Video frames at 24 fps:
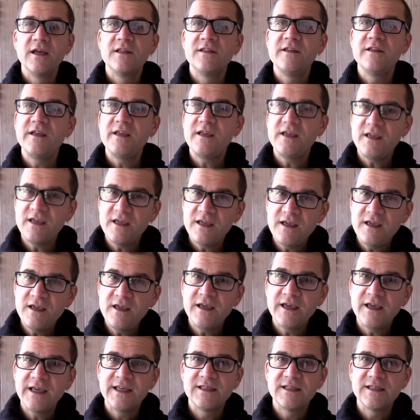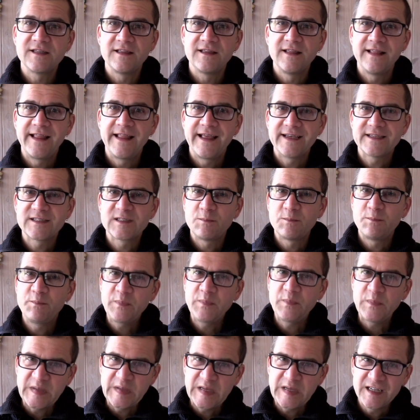The E is less
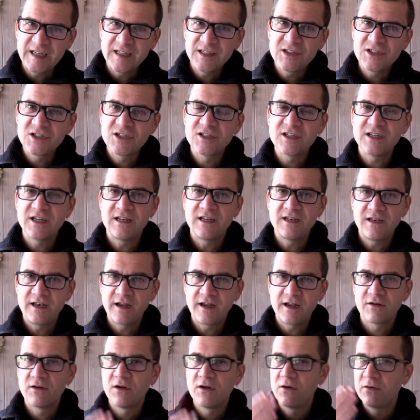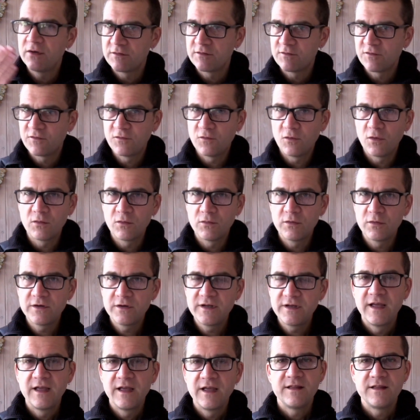pinched and narrow and forward.